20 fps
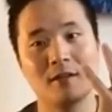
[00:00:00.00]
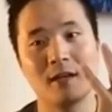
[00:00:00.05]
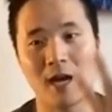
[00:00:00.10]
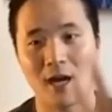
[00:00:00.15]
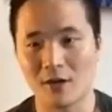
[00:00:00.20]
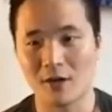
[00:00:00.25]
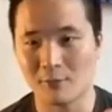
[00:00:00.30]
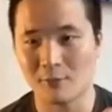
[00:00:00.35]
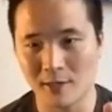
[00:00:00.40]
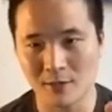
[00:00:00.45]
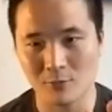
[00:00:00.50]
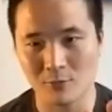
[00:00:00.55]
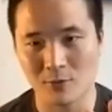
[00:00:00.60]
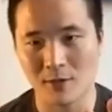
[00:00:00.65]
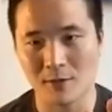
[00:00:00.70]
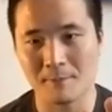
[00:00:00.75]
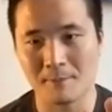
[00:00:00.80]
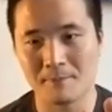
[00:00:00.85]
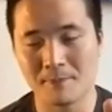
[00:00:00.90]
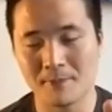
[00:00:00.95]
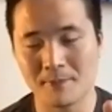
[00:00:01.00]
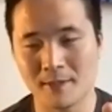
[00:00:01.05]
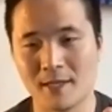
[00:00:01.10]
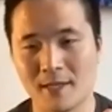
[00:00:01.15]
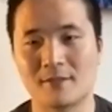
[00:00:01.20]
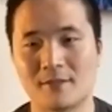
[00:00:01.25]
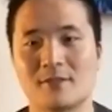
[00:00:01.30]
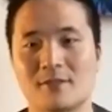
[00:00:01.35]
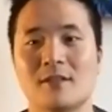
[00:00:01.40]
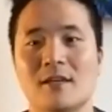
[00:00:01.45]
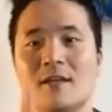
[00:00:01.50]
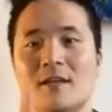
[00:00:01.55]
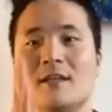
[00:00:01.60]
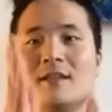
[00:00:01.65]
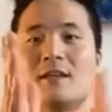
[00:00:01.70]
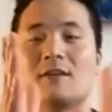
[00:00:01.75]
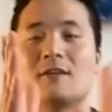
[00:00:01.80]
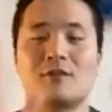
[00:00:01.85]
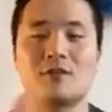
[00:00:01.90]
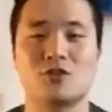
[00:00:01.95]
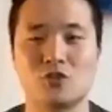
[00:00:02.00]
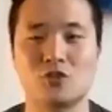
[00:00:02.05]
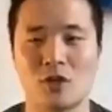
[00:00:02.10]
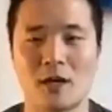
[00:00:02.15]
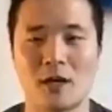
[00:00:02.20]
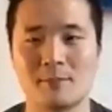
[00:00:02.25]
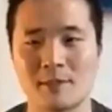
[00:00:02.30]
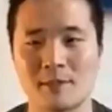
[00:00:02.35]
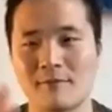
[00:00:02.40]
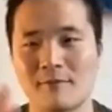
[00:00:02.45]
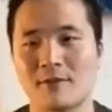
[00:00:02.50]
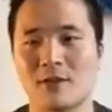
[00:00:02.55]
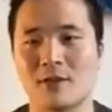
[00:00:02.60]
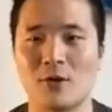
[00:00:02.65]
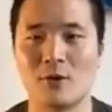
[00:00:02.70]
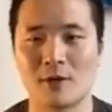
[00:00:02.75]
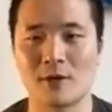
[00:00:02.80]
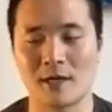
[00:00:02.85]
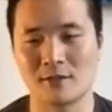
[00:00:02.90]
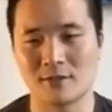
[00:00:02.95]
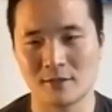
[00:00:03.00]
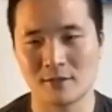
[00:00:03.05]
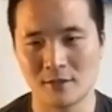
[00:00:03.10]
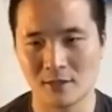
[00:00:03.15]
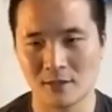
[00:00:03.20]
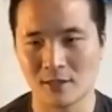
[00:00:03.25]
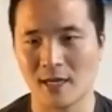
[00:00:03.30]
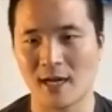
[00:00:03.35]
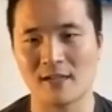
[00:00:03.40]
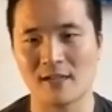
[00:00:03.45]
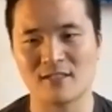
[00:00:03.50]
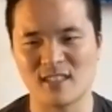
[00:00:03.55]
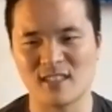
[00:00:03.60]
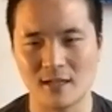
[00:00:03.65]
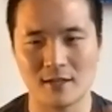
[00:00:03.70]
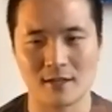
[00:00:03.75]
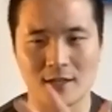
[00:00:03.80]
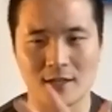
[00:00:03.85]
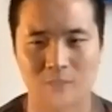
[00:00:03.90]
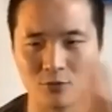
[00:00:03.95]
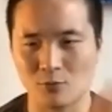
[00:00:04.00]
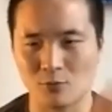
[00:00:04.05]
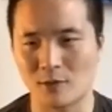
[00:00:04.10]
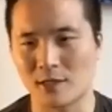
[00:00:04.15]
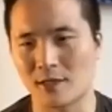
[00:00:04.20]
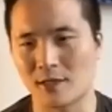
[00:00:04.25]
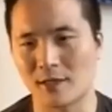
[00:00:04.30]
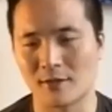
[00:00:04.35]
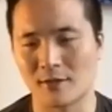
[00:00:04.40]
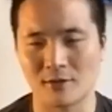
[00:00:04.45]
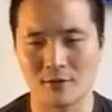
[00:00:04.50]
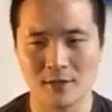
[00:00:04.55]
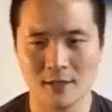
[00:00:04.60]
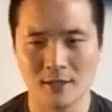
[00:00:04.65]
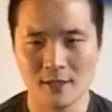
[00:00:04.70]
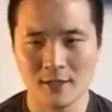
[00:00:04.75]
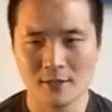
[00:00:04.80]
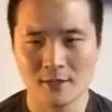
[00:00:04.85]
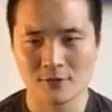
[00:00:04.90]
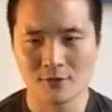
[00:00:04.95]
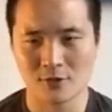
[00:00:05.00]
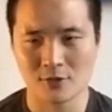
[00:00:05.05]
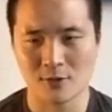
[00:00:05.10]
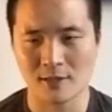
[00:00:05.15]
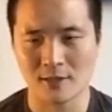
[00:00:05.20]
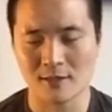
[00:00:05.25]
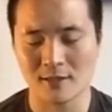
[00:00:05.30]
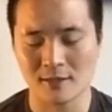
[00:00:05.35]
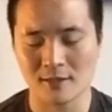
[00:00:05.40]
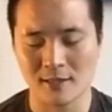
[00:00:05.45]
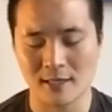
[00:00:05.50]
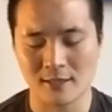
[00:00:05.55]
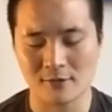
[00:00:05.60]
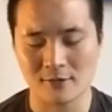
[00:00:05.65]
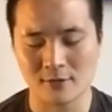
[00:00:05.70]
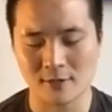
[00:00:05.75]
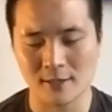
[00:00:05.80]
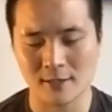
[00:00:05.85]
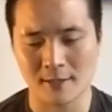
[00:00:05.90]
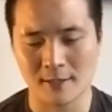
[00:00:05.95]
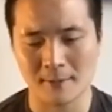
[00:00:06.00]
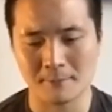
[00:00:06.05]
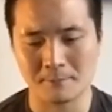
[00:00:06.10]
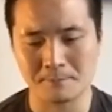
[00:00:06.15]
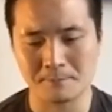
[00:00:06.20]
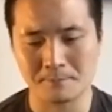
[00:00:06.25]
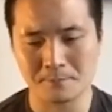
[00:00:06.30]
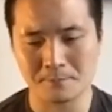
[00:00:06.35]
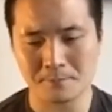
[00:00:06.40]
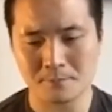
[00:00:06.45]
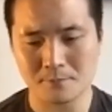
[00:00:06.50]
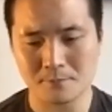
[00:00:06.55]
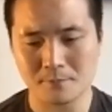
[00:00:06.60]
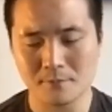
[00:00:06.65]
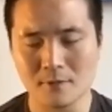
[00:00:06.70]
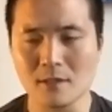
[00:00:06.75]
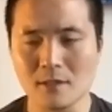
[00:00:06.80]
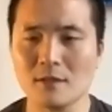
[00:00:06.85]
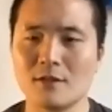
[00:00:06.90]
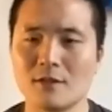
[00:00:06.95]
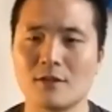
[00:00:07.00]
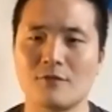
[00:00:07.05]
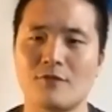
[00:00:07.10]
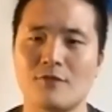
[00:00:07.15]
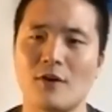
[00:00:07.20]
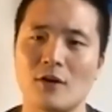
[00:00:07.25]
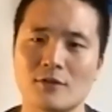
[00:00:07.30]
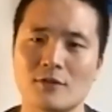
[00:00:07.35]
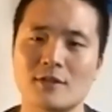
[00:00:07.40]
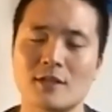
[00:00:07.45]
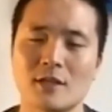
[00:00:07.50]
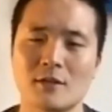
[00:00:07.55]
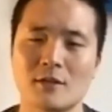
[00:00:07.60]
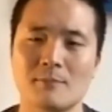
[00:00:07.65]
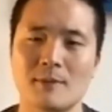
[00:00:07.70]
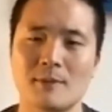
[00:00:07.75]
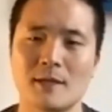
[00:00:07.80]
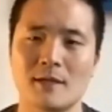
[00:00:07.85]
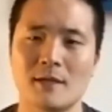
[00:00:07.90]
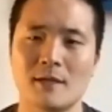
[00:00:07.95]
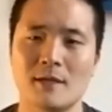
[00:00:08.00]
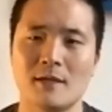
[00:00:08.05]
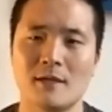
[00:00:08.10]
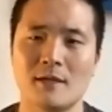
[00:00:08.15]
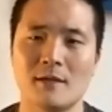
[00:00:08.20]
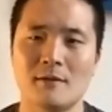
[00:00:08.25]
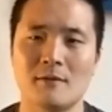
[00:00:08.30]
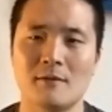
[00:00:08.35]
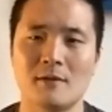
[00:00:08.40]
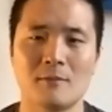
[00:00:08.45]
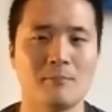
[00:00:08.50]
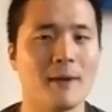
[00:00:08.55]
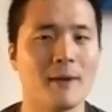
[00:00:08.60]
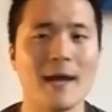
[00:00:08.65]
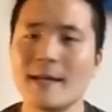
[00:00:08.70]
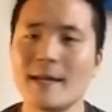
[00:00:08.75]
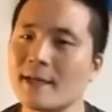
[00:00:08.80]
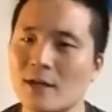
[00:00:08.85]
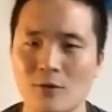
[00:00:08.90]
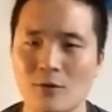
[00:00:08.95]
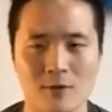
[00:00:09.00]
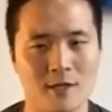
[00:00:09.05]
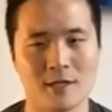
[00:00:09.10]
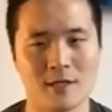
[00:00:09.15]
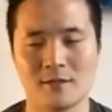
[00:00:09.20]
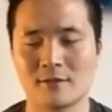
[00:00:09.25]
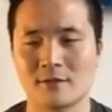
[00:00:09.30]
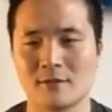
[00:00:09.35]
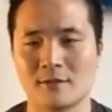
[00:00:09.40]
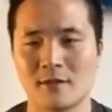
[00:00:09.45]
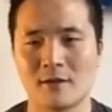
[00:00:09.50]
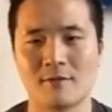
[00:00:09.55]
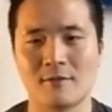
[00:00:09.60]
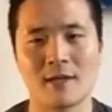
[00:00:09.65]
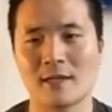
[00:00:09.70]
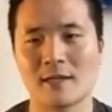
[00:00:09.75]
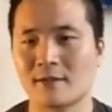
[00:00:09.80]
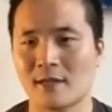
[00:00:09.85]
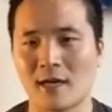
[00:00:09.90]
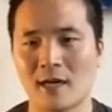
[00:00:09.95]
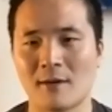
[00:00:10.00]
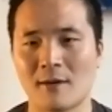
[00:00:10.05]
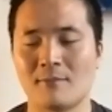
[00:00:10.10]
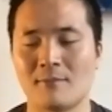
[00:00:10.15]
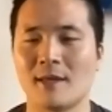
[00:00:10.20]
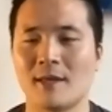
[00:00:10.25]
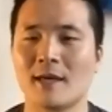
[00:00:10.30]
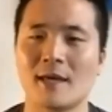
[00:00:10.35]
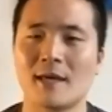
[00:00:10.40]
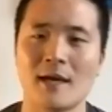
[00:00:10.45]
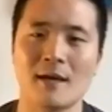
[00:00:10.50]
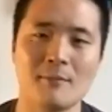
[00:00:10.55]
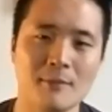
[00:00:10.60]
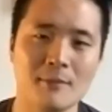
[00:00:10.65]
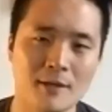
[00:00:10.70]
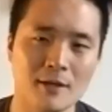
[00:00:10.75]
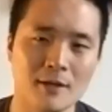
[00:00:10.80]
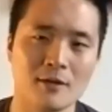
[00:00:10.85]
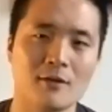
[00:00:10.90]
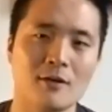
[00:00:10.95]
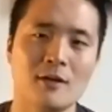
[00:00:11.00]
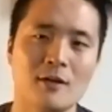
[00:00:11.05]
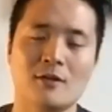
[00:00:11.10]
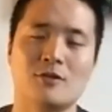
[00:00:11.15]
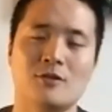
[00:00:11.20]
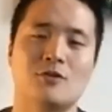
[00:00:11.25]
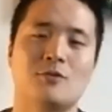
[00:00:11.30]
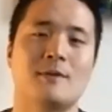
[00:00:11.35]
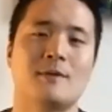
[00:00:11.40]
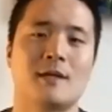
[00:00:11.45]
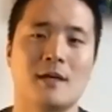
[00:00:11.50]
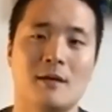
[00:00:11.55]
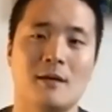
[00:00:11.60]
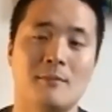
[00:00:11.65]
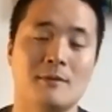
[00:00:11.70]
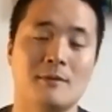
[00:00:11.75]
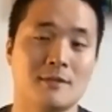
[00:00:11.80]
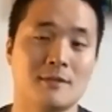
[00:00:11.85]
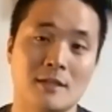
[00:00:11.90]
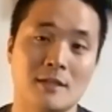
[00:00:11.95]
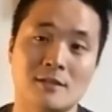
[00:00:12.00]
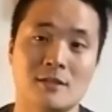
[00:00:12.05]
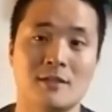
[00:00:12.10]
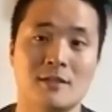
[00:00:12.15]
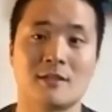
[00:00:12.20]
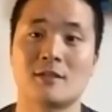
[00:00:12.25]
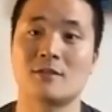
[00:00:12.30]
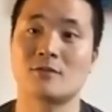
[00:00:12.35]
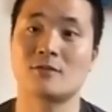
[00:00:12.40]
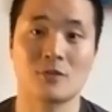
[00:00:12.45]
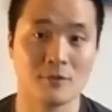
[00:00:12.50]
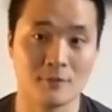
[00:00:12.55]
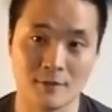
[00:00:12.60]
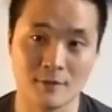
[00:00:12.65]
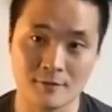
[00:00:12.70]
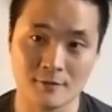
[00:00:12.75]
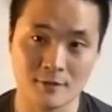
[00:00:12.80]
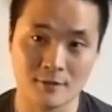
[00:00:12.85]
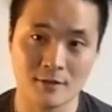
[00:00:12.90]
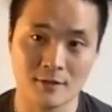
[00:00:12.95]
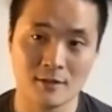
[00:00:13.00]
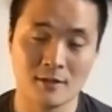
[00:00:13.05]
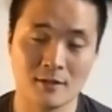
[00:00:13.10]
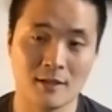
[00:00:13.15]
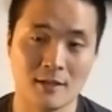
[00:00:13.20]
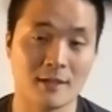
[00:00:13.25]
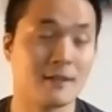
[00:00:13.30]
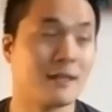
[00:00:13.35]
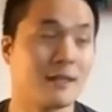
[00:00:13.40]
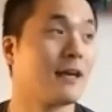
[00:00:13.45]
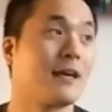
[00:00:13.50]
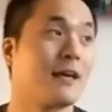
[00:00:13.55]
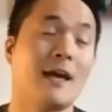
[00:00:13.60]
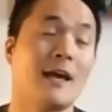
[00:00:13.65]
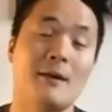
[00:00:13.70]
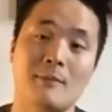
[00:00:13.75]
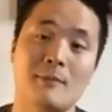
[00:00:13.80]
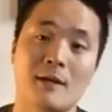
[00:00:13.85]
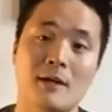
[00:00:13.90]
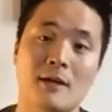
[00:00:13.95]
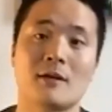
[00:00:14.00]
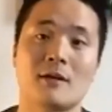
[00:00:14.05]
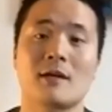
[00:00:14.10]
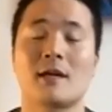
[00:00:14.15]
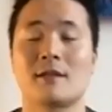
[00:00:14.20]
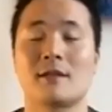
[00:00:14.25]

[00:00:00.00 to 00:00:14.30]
out of any one. It's different tribes that have to go against, castigate against one another. So I think that's the fault here. But many Koreans of that time, they came here to become essentially conservatives. Like, they came there,